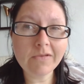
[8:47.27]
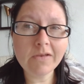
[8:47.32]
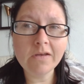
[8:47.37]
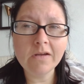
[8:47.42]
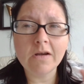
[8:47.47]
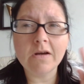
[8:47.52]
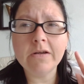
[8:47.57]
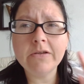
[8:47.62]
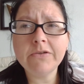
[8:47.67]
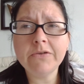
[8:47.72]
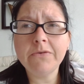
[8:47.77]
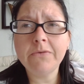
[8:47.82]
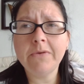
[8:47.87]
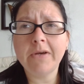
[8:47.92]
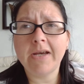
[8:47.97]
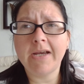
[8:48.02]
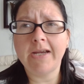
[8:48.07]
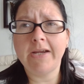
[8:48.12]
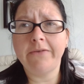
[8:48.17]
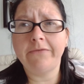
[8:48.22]
I do
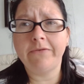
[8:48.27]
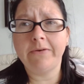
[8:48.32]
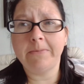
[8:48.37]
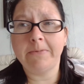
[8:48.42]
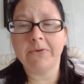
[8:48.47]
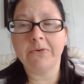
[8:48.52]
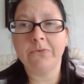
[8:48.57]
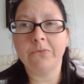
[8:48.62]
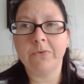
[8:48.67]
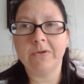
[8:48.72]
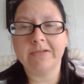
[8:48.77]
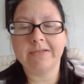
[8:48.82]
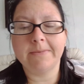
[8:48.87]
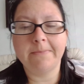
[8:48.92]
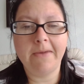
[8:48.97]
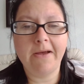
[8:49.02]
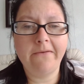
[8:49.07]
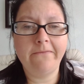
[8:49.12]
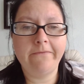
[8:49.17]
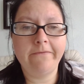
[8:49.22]
a freebie haul once a
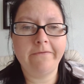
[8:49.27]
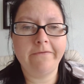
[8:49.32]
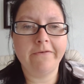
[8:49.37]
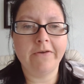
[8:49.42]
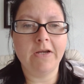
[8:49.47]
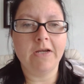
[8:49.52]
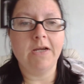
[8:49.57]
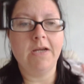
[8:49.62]
month.